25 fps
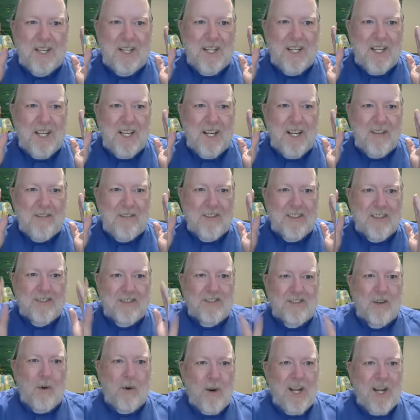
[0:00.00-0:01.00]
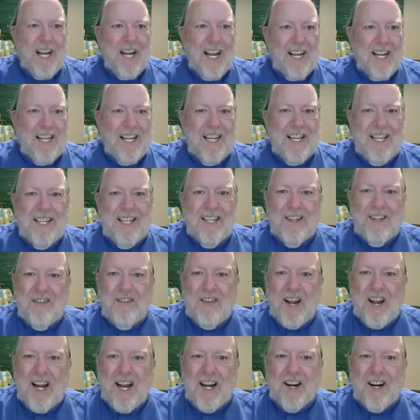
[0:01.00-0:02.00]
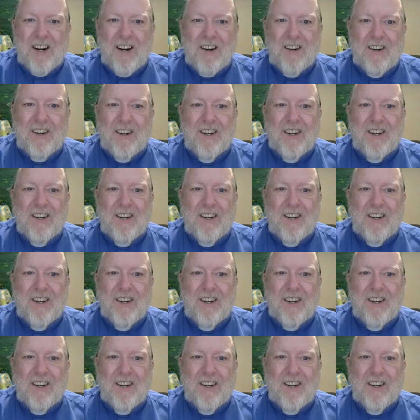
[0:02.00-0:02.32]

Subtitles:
If the story had ended there,